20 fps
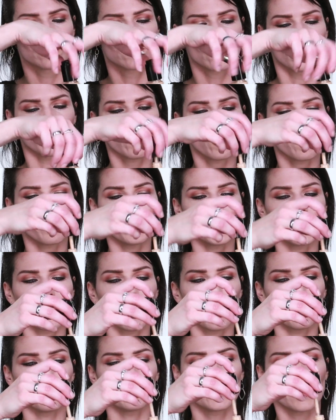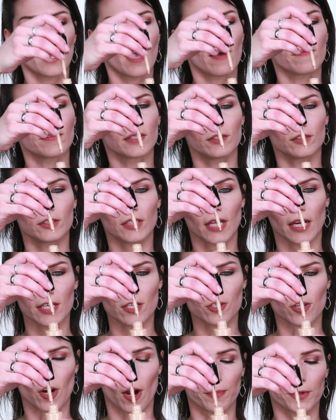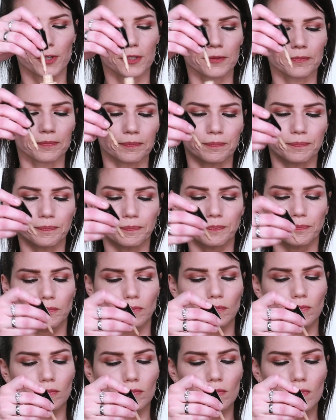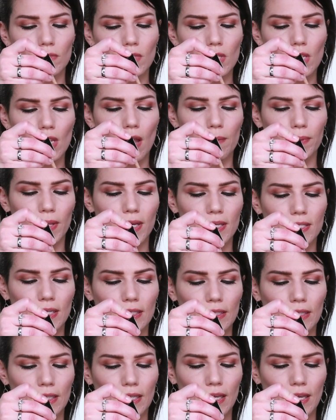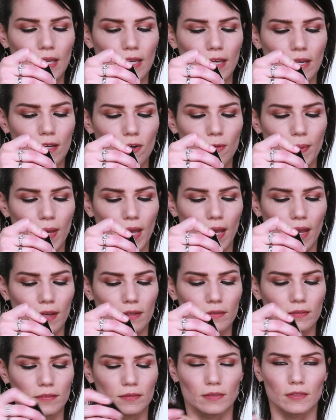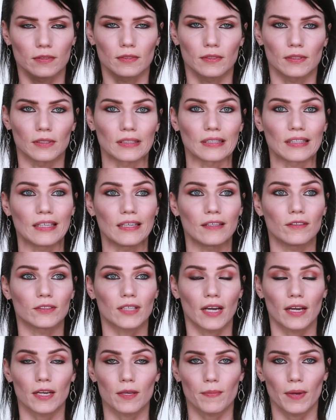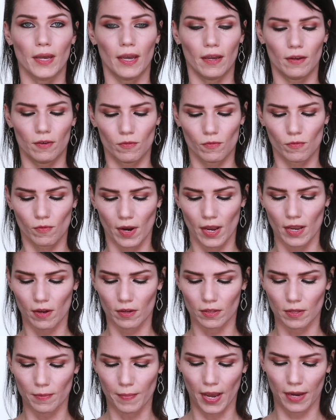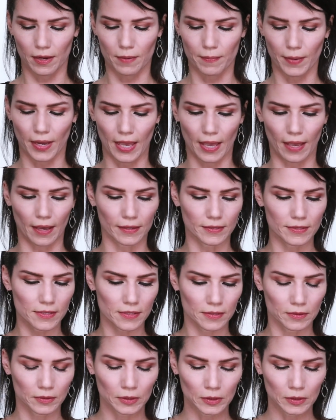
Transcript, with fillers: So you open it up and you have a little tiny dropper. I place a little bit, little tiny bit right on the back of my hand.